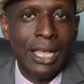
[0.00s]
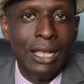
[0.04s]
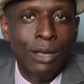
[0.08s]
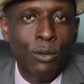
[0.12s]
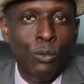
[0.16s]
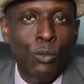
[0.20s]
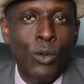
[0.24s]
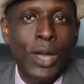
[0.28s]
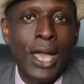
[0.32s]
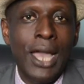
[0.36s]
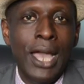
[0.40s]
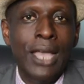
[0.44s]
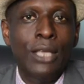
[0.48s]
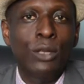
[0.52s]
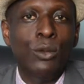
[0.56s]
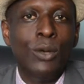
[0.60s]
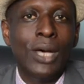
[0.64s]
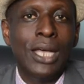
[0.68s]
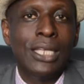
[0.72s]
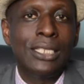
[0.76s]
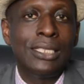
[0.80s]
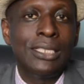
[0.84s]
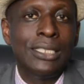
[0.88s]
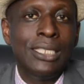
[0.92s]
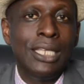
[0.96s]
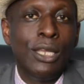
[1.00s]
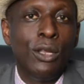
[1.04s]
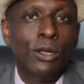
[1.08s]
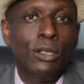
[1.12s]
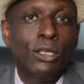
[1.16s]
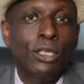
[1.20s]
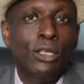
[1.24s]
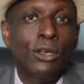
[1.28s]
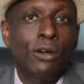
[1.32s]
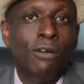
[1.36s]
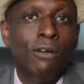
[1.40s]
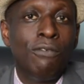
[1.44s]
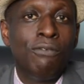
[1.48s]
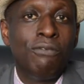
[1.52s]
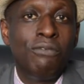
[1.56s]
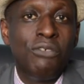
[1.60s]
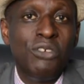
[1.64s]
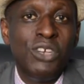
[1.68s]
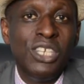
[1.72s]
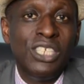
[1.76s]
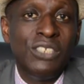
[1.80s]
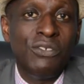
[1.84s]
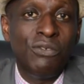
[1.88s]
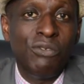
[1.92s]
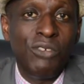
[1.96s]
While you are still on the
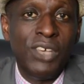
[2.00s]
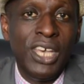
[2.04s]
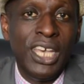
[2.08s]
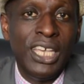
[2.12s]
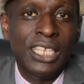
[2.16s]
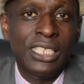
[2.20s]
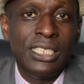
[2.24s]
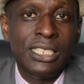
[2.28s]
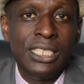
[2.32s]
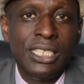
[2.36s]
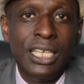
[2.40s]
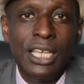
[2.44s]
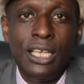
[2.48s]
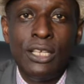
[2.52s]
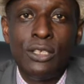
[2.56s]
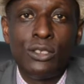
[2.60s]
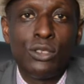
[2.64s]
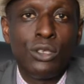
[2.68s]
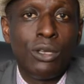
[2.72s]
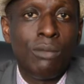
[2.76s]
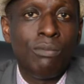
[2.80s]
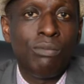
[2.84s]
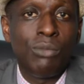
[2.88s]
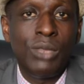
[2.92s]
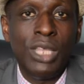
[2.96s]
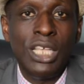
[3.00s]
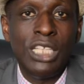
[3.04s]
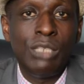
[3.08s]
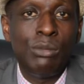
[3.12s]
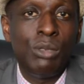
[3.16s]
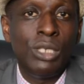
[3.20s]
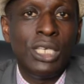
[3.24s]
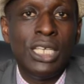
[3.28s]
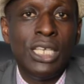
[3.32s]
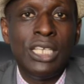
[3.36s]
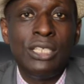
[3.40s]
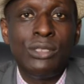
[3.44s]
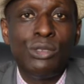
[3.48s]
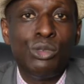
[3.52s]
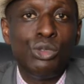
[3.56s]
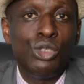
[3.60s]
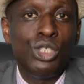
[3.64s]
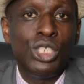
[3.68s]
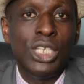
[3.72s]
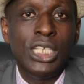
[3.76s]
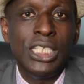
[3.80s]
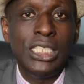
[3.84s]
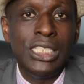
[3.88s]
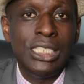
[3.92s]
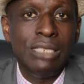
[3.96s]
unfreeze phase, some things begin to
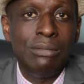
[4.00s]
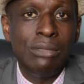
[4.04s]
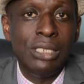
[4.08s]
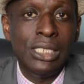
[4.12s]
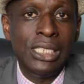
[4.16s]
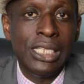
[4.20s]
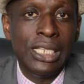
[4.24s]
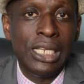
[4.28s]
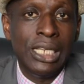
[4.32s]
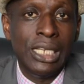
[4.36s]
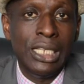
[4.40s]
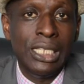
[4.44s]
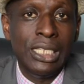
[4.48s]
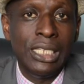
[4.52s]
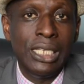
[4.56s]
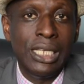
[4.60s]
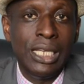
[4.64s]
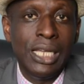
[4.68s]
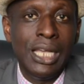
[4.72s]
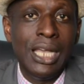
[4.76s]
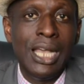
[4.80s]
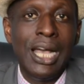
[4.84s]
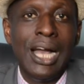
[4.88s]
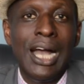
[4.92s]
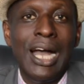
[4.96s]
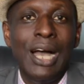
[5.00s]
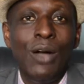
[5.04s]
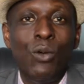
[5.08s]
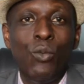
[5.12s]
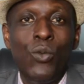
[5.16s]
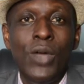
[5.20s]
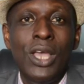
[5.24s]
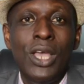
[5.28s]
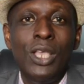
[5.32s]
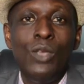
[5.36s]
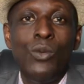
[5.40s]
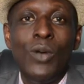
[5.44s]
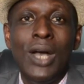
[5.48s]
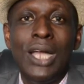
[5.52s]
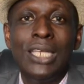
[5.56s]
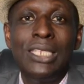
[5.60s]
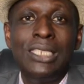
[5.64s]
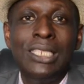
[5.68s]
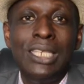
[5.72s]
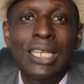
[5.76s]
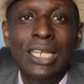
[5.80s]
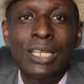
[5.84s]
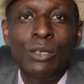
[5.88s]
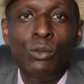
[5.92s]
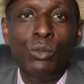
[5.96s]
change immediately. And when you are
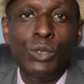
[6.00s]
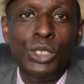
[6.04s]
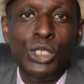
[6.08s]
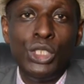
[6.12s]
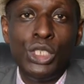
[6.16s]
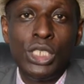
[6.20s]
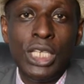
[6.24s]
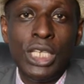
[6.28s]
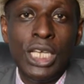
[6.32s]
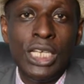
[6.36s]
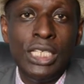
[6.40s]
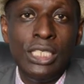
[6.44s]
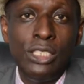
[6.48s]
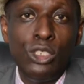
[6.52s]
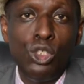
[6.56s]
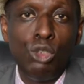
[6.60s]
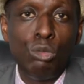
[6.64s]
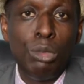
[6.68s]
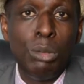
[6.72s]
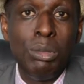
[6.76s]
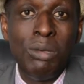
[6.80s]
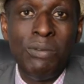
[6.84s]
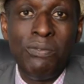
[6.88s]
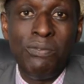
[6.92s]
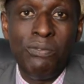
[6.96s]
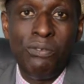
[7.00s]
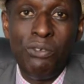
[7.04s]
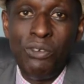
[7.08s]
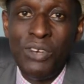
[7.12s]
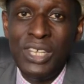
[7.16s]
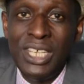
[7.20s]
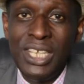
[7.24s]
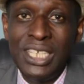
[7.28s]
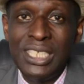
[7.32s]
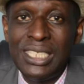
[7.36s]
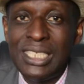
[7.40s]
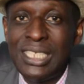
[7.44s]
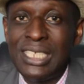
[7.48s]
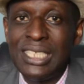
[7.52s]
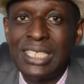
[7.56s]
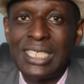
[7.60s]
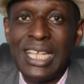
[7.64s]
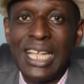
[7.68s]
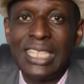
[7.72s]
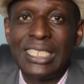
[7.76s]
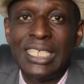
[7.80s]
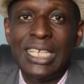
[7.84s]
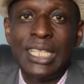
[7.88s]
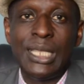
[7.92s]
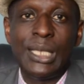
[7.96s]
dealing with change, you may be freezing
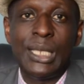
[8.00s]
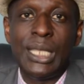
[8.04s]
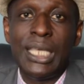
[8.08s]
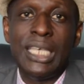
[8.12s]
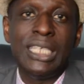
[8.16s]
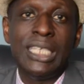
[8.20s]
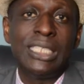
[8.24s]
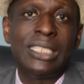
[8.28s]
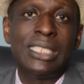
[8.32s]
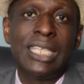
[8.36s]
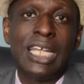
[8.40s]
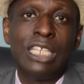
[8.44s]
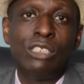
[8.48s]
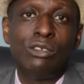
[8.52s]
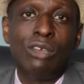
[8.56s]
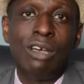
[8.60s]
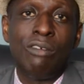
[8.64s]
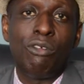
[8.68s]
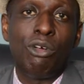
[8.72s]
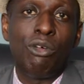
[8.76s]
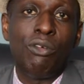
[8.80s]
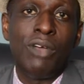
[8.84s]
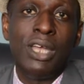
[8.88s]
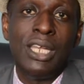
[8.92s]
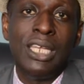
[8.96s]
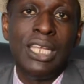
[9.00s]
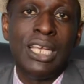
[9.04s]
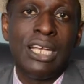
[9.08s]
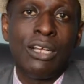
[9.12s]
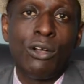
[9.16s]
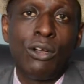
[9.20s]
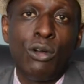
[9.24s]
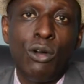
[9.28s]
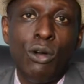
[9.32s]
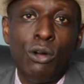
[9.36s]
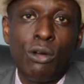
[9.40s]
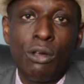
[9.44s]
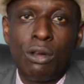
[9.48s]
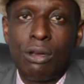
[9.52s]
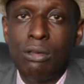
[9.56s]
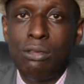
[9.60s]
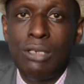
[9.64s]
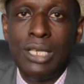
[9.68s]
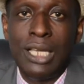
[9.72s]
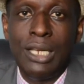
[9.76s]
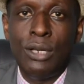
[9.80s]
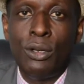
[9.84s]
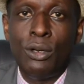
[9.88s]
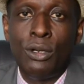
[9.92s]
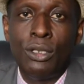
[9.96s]
certain things that you have already
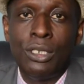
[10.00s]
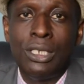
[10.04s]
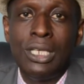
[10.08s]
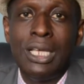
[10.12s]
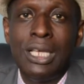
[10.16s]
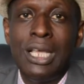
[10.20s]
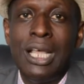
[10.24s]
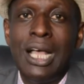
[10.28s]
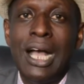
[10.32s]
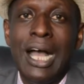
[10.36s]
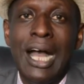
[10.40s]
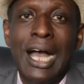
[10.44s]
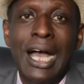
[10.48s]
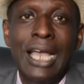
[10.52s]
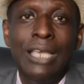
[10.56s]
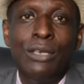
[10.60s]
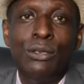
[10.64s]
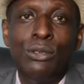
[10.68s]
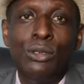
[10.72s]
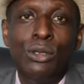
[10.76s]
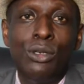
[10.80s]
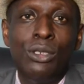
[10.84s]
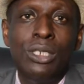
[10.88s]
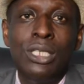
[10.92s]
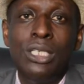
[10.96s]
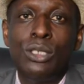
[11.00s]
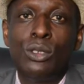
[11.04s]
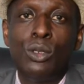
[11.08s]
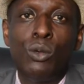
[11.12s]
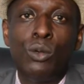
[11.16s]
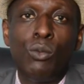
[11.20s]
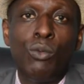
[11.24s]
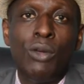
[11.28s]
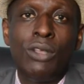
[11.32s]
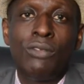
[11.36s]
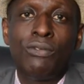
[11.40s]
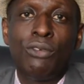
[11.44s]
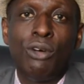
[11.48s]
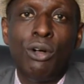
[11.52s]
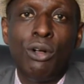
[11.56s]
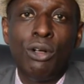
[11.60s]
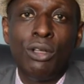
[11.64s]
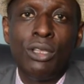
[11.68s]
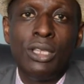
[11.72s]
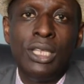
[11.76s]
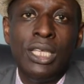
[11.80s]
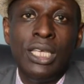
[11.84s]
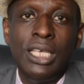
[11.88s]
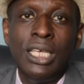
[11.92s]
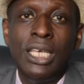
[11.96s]
concluded on, and you don't need to wait for
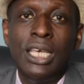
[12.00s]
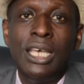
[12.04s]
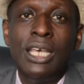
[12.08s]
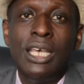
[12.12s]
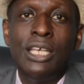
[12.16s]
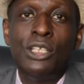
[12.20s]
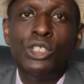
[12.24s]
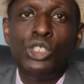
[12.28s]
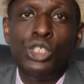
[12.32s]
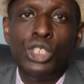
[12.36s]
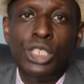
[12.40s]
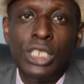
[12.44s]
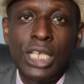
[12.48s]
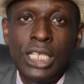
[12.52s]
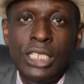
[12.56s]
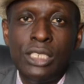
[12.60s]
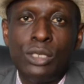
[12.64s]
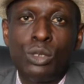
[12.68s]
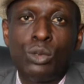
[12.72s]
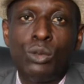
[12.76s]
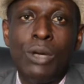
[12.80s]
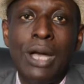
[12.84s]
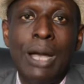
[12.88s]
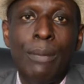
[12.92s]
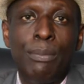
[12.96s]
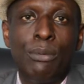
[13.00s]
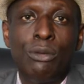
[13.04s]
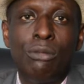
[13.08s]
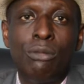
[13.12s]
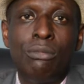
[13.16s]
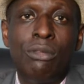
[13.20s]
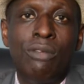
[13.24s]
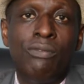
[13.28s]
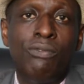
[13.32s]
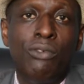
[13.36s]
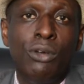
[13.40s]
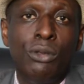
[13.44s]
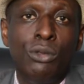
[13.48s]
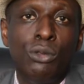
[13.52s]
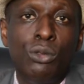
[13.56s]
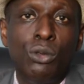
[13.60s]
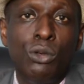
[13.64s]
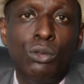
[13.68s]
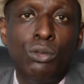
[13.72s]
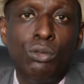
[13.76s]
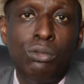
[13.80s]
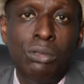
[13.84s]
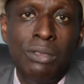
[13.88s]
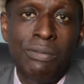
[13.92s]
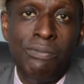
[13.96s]
all the change to happen before you
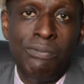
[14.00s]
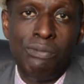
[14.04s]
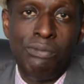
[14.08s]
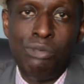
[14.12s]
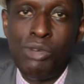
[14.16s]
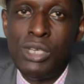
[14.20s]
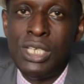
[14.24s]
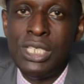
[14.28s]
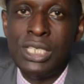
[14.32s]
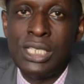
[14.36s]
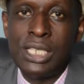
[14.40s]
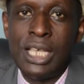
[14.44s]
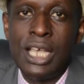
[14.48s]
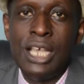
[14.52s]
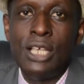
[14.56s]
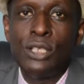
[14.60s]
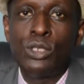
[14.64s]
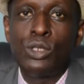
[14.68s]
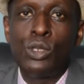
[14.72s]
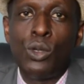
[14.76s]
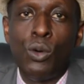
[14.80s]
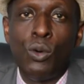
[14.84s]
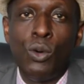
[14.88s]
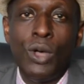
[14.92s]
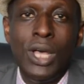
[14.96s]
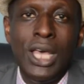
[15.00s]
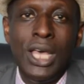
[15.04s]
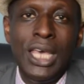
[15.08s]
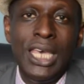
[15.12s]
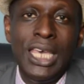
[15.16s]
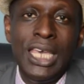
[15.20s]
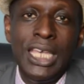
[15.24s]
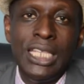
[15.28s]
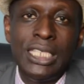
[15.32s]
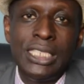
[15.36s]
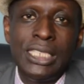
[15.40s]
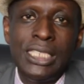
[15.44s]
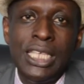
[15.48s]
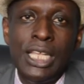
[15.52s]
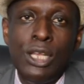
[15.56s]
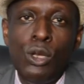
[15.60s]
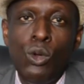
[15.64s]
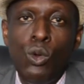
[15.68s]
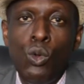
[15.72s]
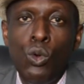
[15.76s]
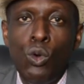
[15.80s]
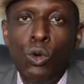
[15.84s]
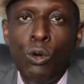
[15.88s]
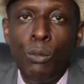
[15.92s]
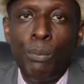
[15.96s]
go to the freeze. So it's a
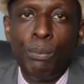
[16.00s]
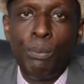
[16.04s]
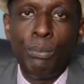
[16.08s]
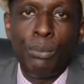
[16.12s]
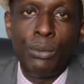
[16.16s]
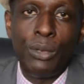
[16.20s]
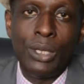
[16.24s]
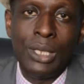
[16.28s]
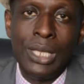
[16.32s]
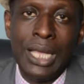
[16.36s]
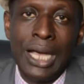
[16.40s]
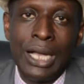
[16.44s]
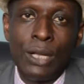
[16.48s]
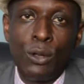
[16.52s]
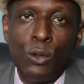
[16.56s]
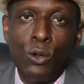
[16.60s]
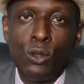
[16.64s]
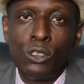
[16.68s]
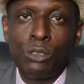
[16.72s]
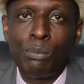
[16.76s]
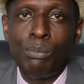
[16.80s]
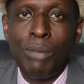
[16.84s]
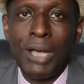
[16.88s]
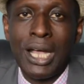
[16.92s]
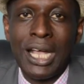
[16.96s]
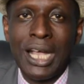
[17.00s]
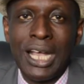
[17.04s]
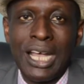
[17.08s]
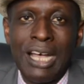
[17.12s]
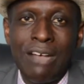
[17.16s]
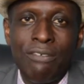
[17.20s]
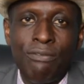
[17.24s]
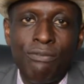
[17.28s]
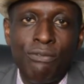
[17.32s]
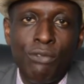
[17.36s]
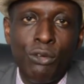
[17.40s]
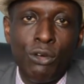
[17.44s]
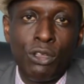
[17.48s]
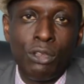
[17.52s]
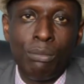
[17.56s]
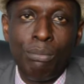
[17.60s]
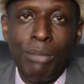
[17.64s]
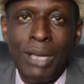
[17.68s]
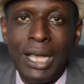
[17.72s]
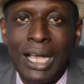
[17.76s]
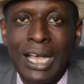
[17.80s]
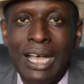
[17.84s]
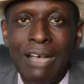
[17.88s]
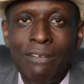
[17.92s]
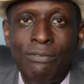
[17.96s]
loop that goes back and forth,
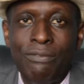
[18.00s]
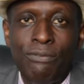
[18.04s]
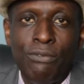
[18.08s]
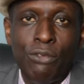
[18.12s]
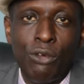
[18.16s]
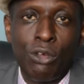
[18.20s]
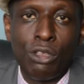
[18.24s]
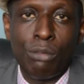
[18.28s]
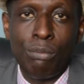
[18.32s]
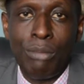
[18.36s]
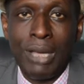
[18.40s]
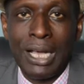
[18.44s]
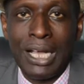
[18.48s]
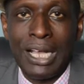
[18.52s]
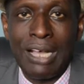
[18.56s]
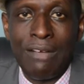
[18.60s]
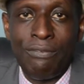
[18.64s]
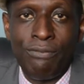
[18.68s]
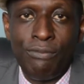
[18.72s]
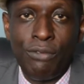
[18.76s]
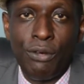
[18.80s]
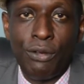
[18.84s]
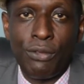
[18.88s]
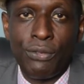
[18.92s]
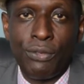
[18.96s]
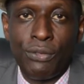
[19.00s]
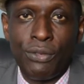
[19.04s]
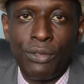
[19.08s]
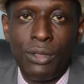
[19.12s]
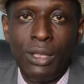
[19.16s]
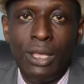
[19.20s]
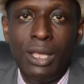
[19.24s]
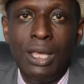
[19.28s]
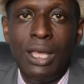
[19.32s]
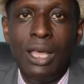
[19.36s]
back and forth, back and forth.